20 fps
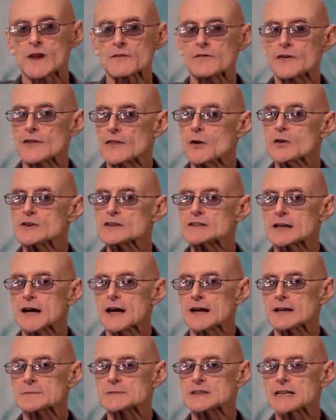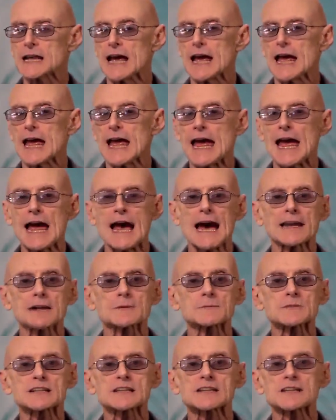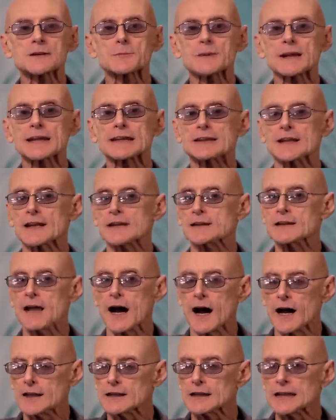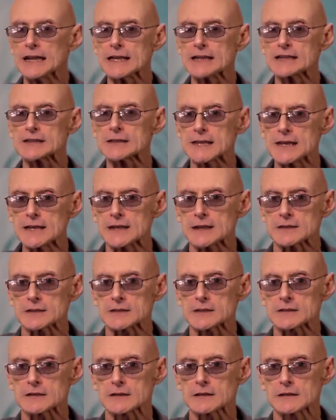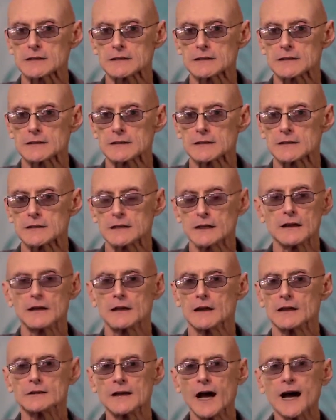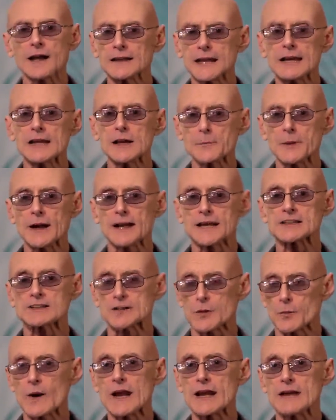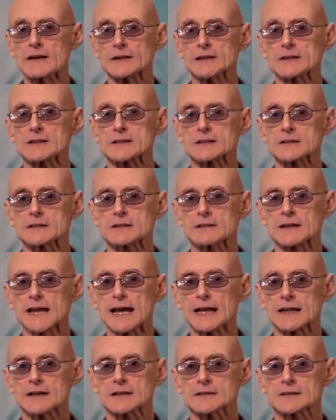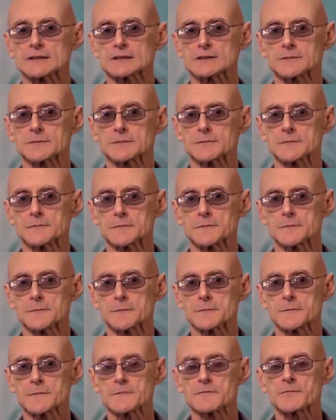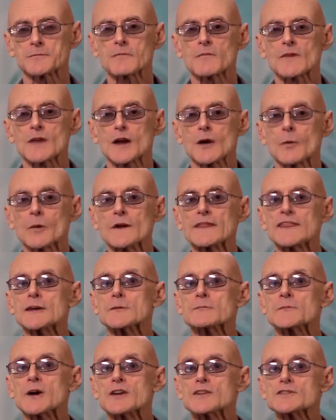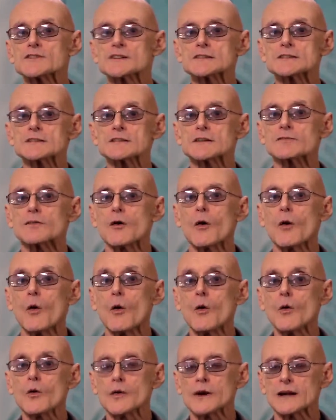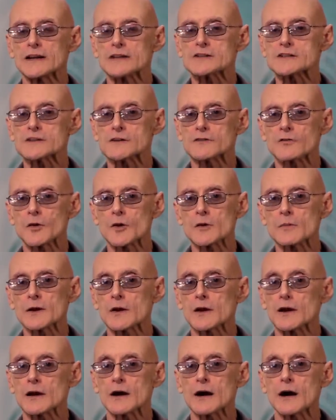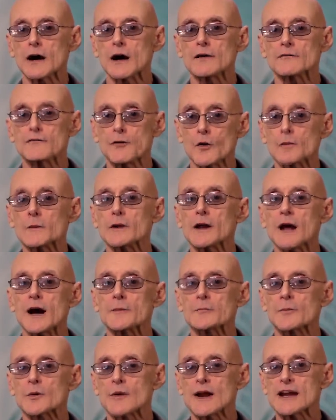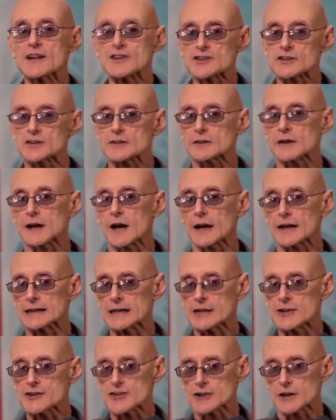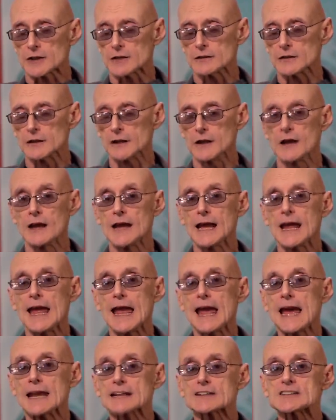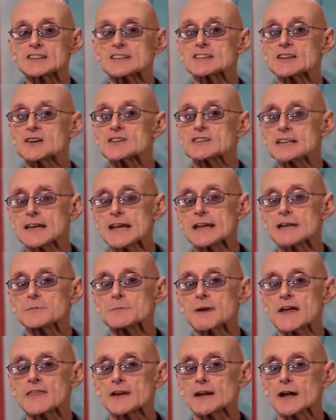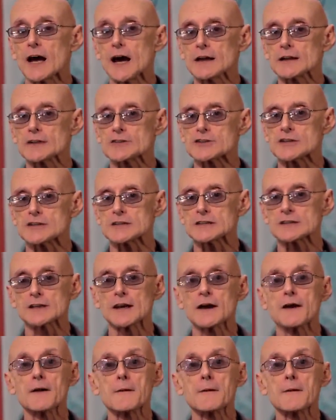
For those times, atoms simply did not exist. Not in anybody's awareness, that is. With the emergence of orange formal operational cognition and its associated methodologies,